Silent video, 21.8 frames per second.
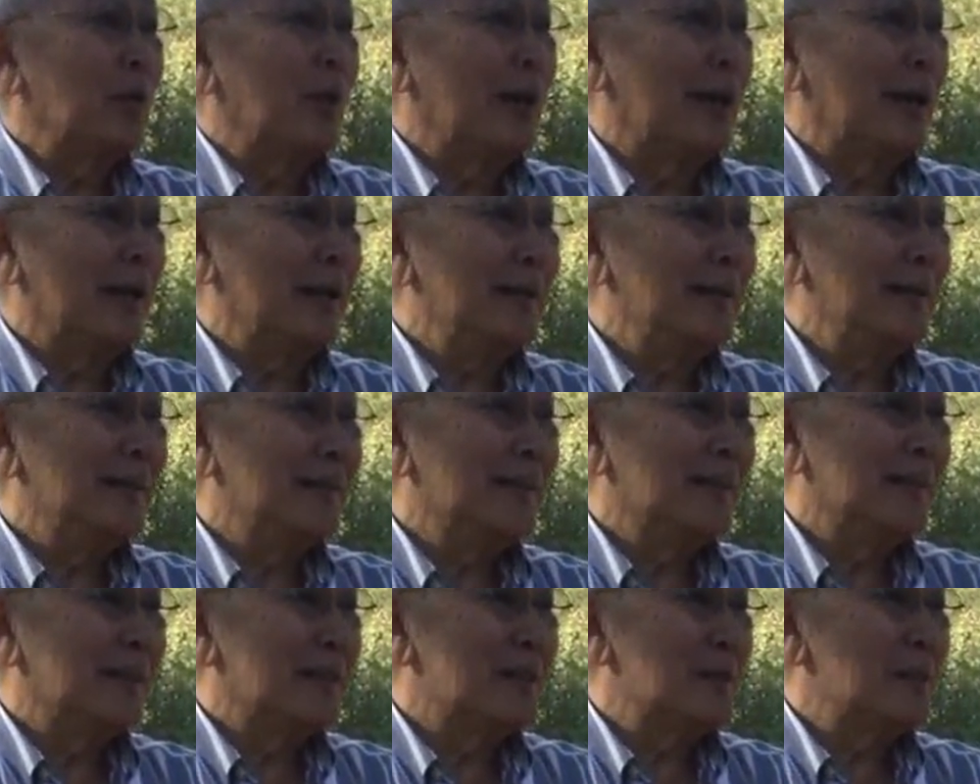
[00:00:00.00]
wine,
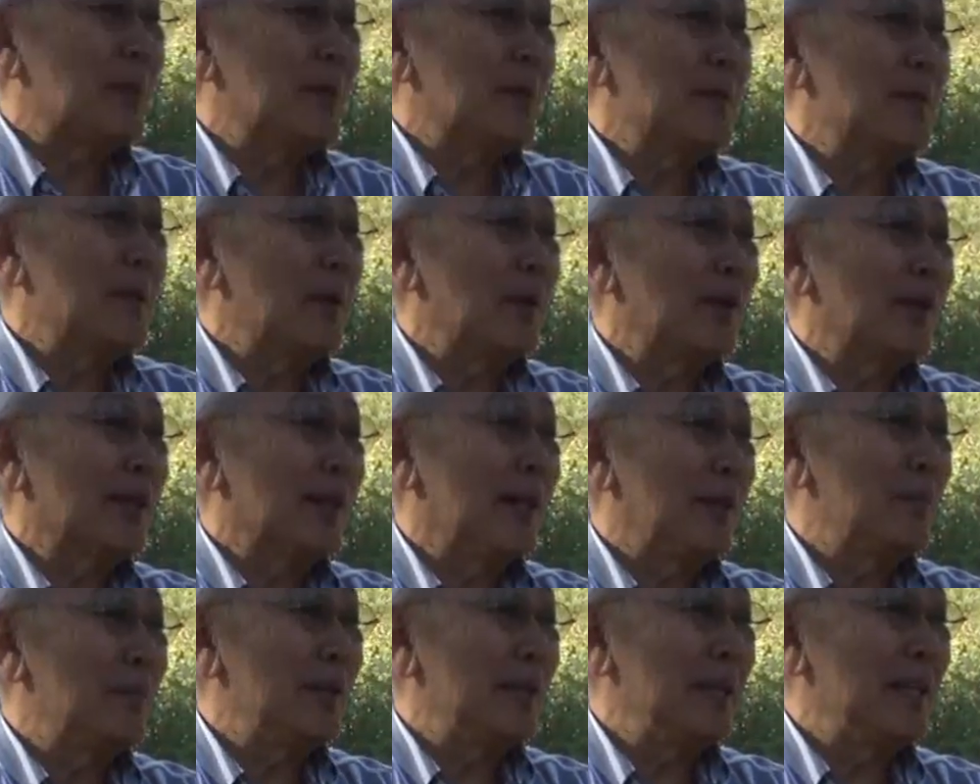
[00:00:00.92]
especially on the
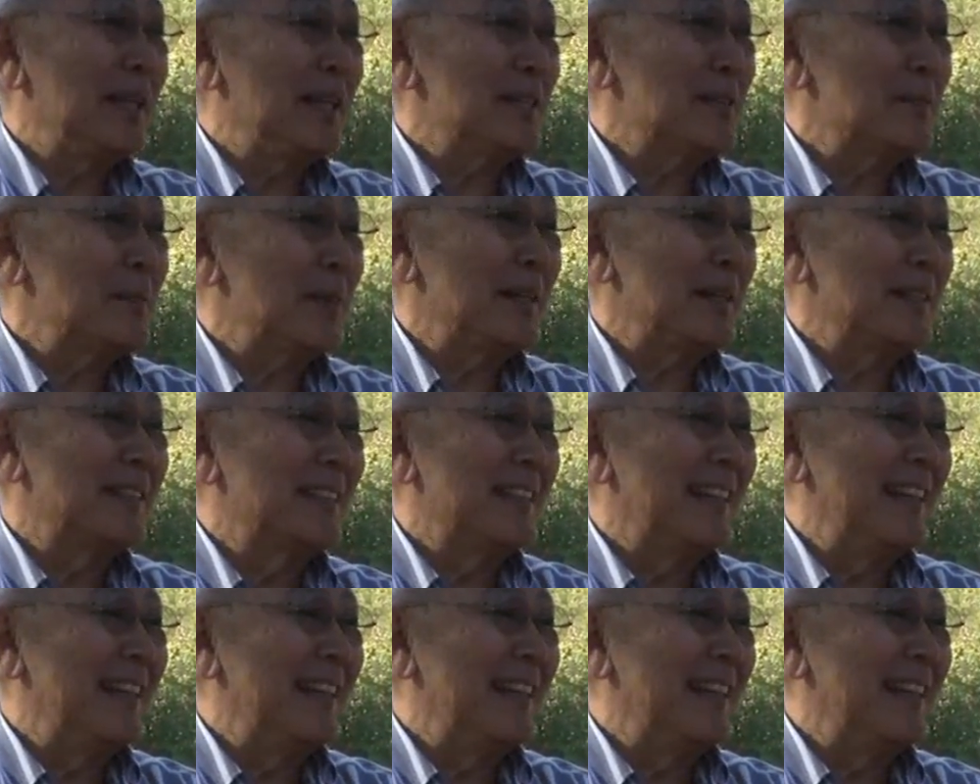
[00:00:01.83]
company expense.